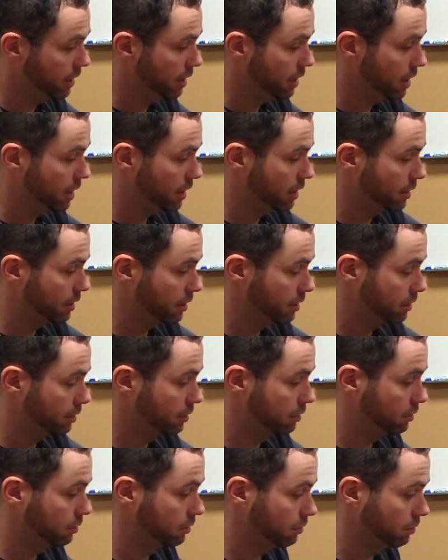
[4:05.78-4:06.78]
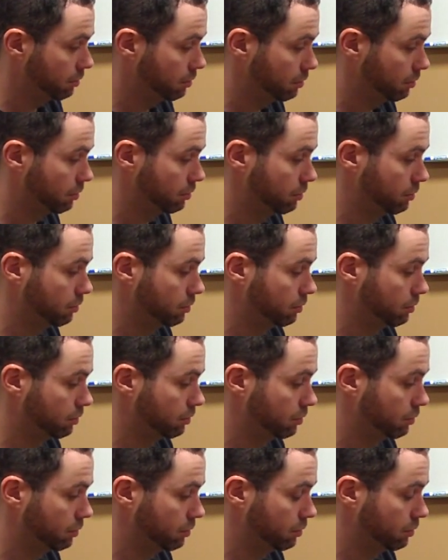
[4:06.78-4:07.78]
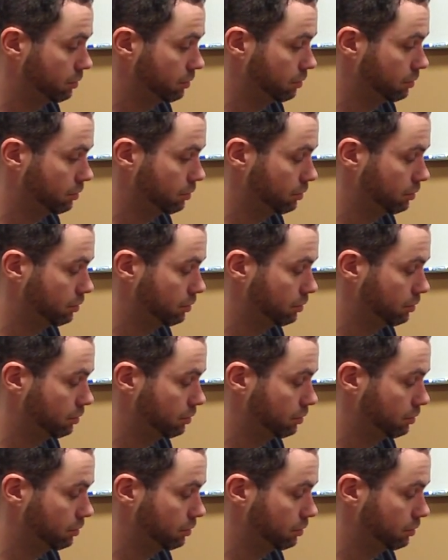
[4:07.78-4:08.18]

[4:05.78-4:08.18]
Nothing is said.